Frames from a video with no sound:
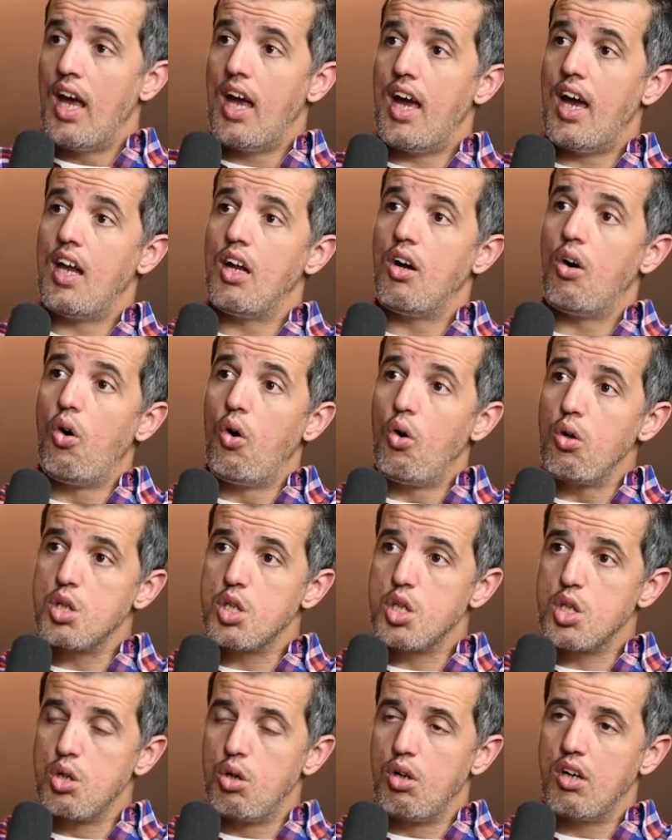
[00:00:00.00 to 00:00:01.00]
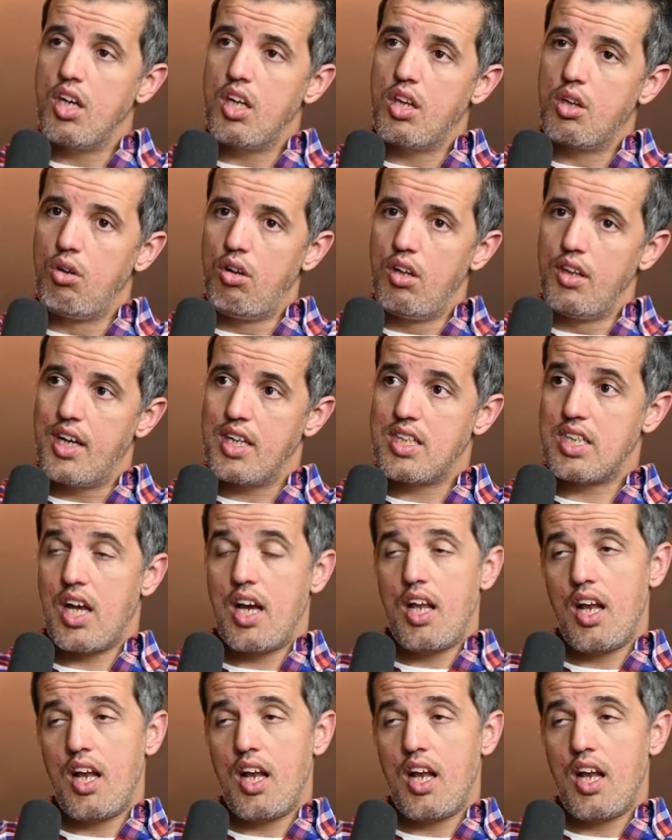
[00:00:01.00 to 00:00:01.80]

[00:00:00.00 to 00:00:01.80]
And also he told us,